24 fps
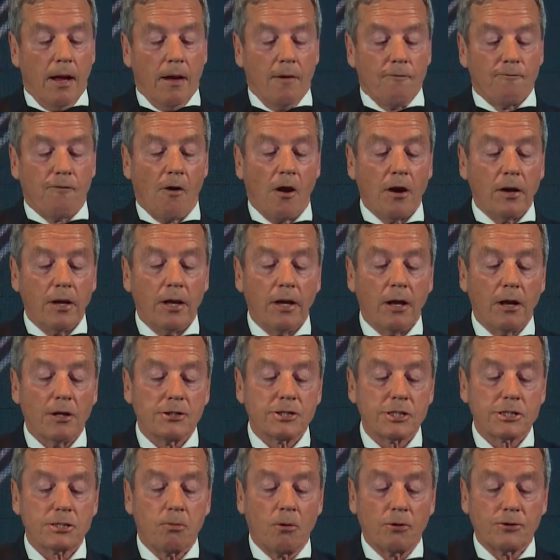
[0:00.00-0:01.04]
Finally, I
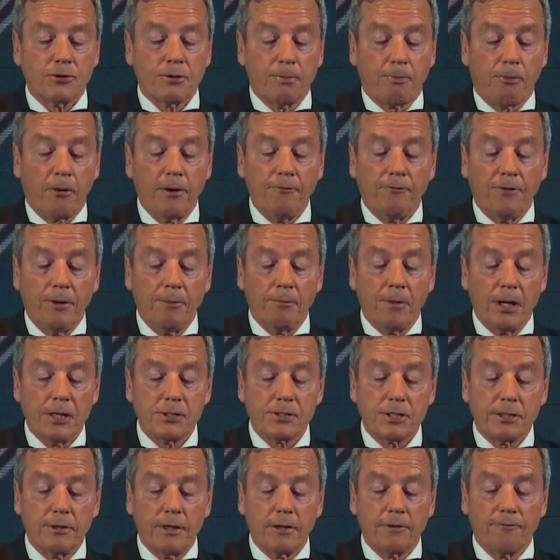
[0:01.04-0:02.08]
just want to briefly
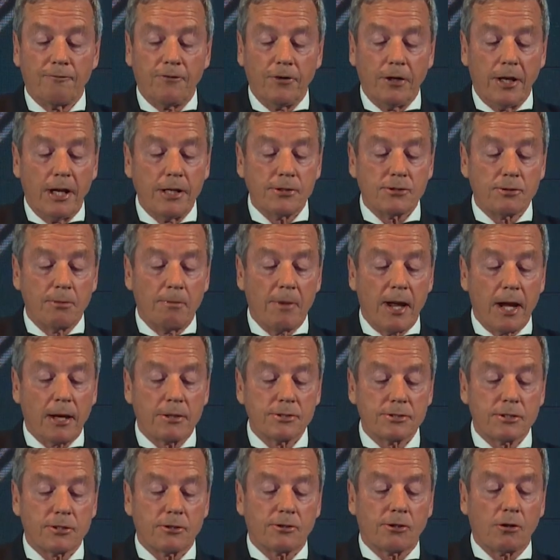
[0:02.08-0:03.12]
mention that the Financial
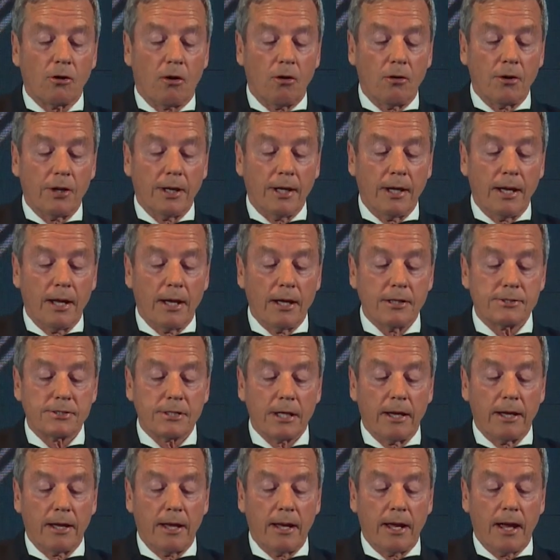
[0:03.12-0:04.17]
Markets Authority is
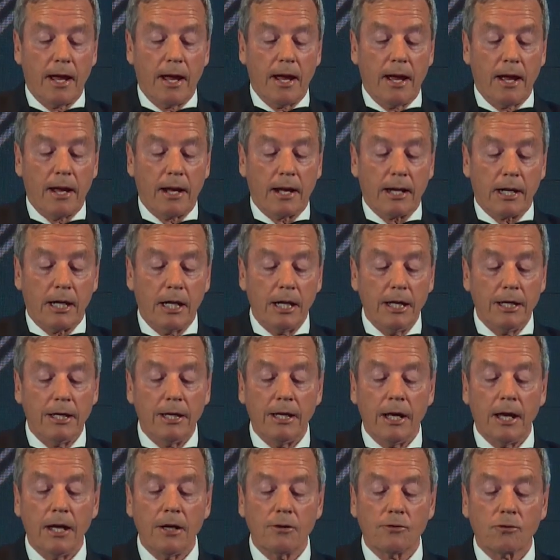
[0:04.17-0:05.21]
clearly
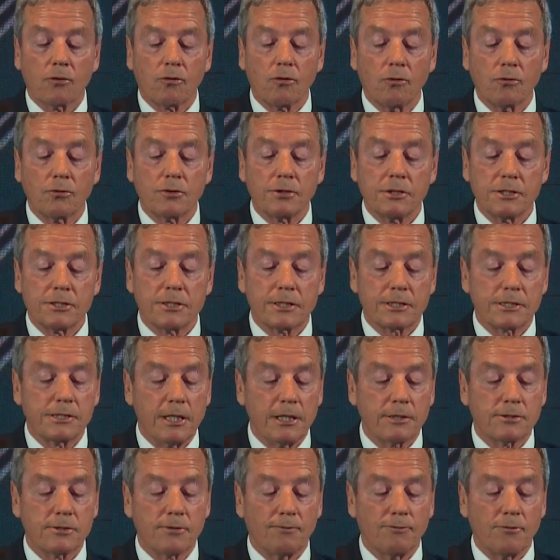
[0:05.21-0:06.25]
integral to the
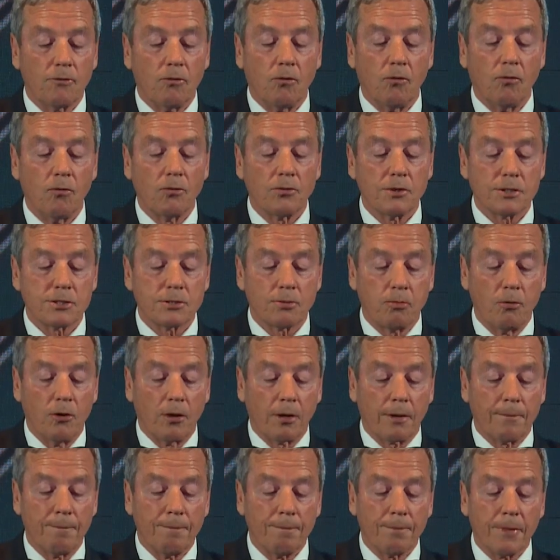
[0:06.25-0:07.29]
success of all this
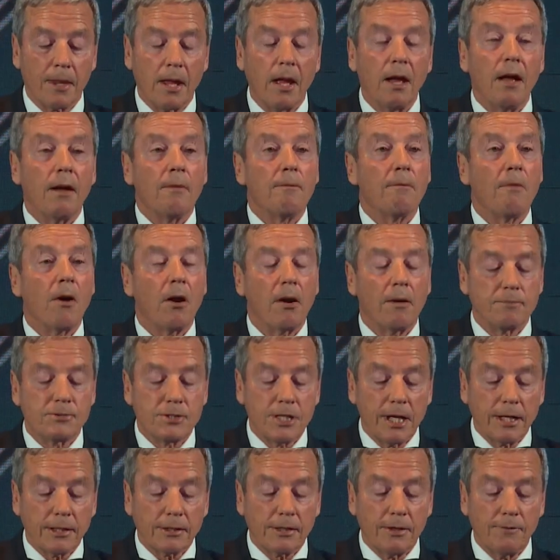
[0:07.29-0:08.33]
work. My
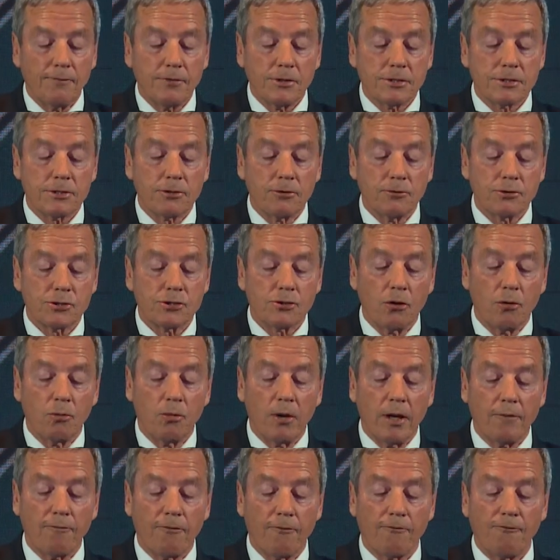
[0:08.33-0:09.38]
objective is to ensure
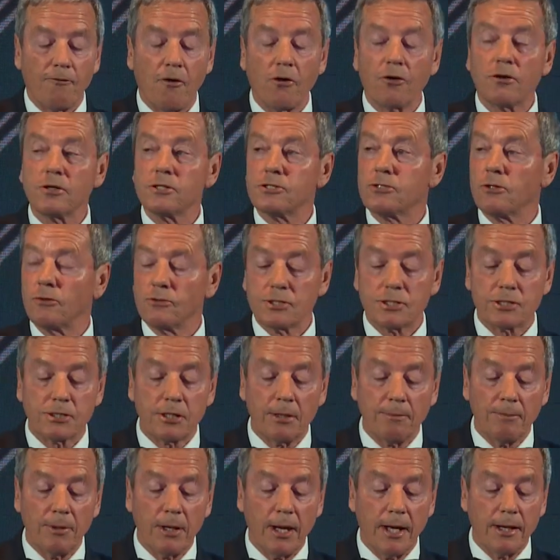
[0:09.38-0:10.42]
we have a focus on
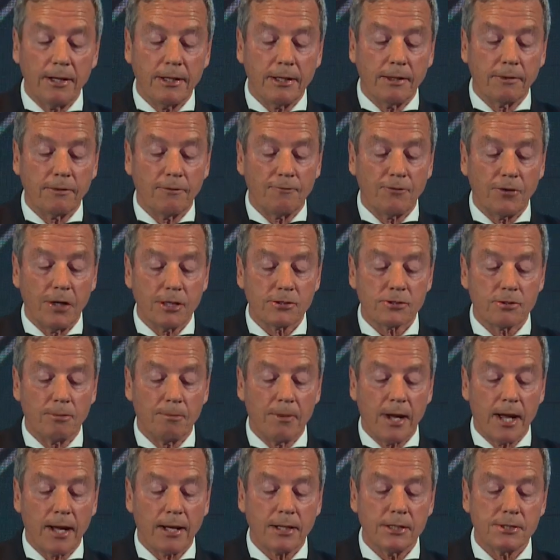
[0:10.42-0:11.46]
stimulating the financial
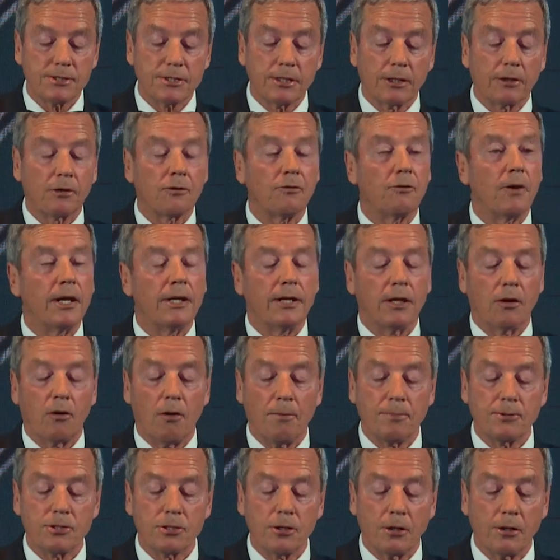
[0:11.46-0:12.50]
markets and creating
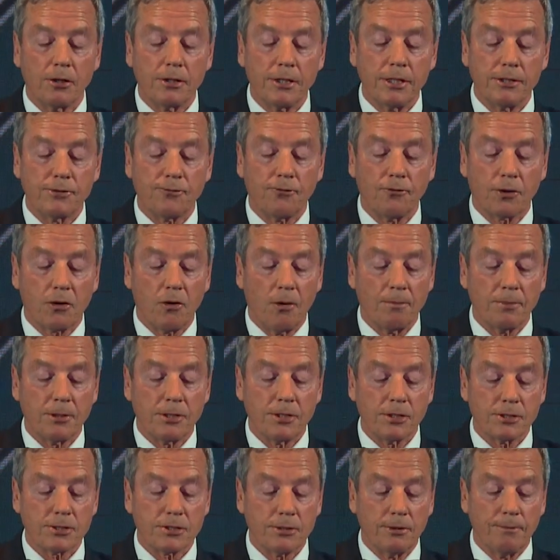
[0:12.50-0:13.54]
opportunities for
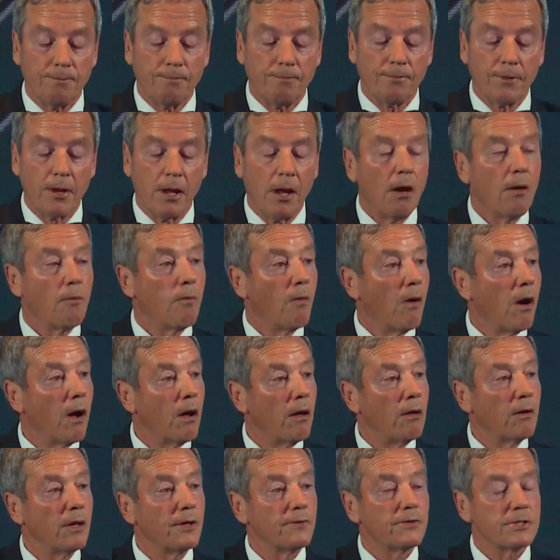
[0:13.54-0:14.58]
competition,
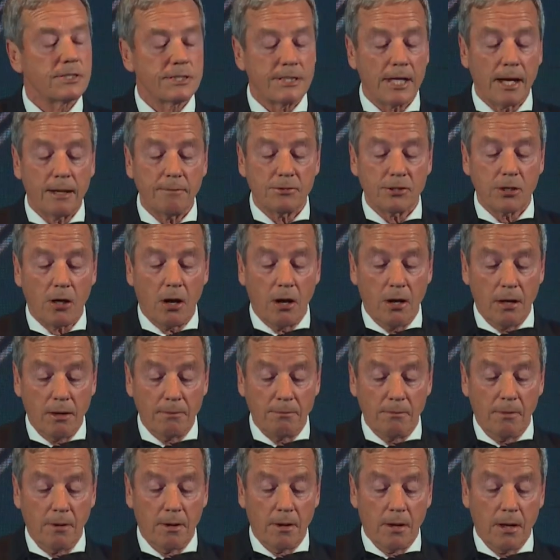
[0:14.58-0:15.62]
while at the same time